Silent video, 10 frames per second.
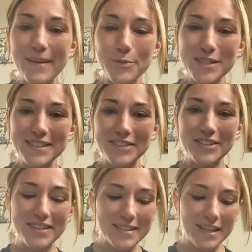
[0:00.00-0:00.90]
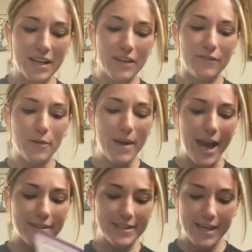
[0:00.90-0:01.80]
boys and girls, for
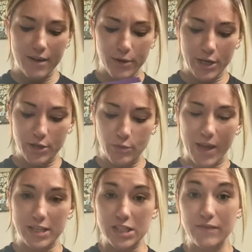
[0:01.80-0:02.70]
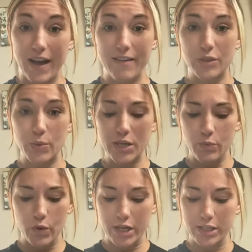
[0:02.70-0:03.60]
math today we're going to do pages
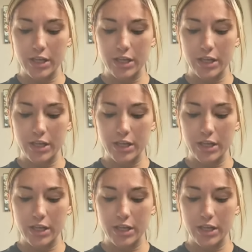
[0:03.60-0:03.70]
521